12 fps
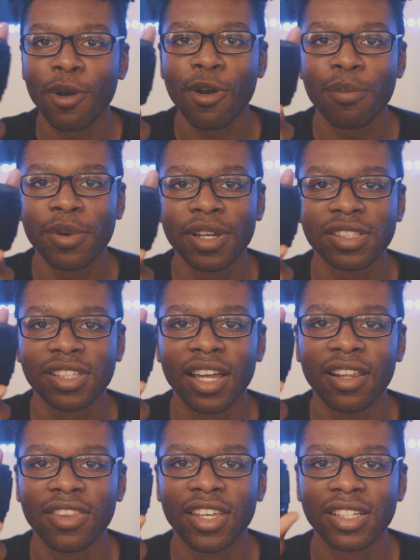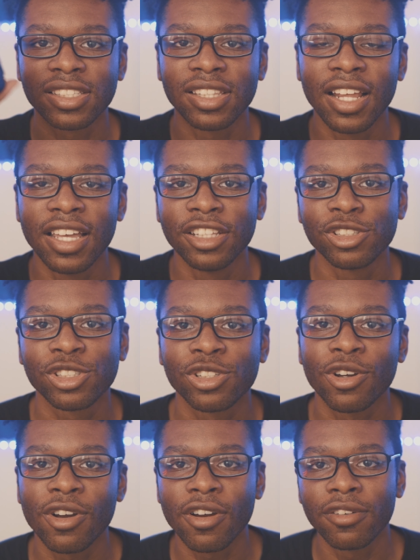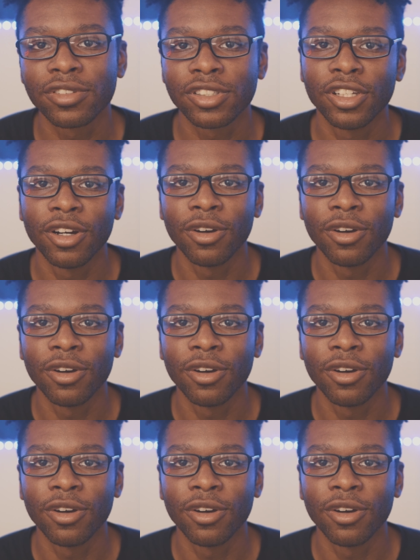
purpose that this lens serves,